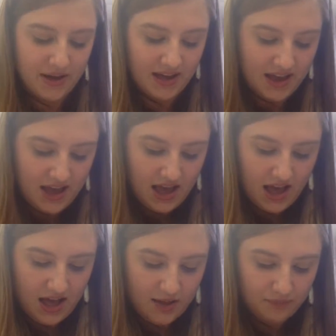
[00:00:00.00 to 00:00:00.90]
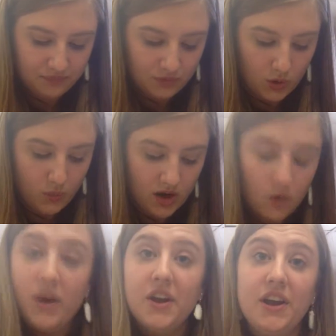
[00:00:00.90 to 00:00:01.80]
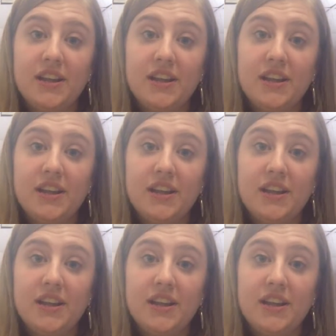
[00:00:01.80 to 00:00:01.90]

but we don't want her